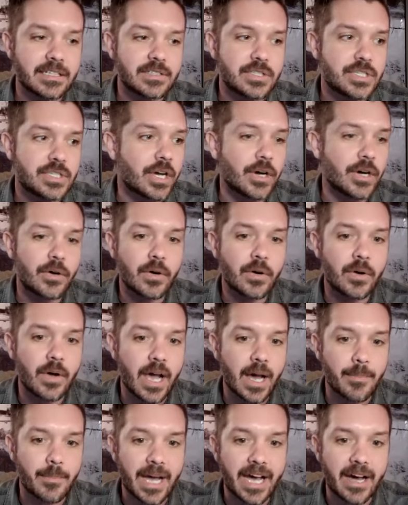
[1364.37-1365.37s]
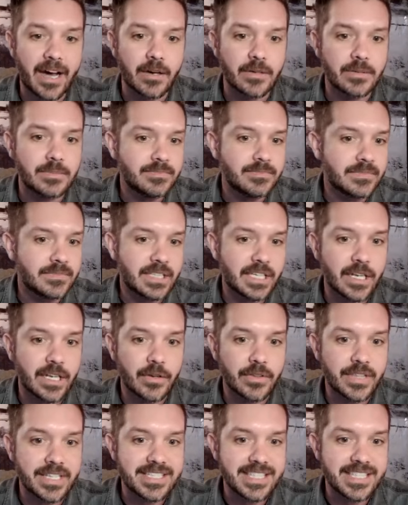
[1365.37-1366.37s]
joe about you
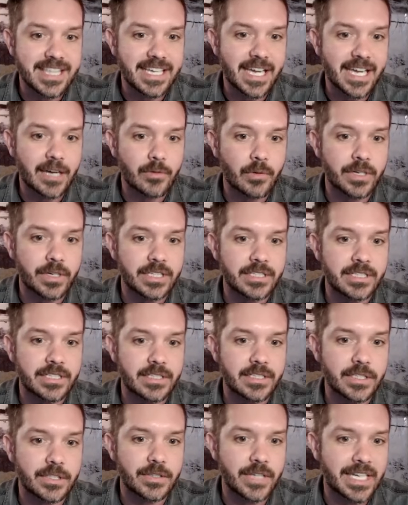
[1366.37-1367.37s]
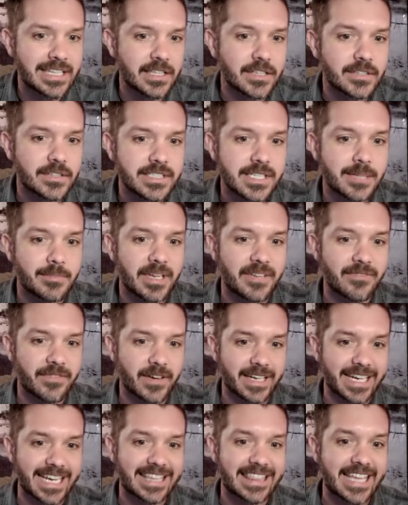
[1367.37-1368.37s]
know this thing i wanted to do he looked at me
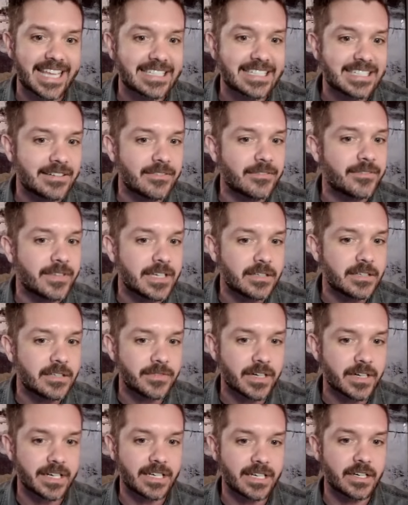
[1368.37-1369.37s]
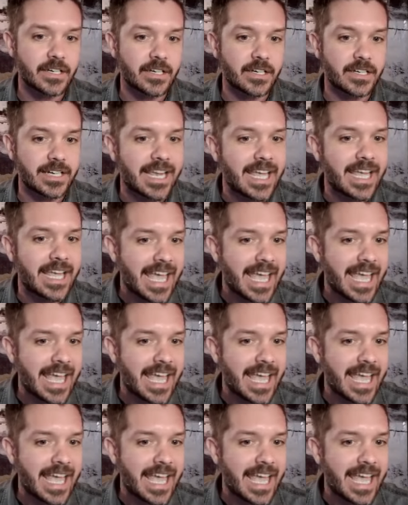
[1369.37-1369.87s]
funny and that didn't feel very good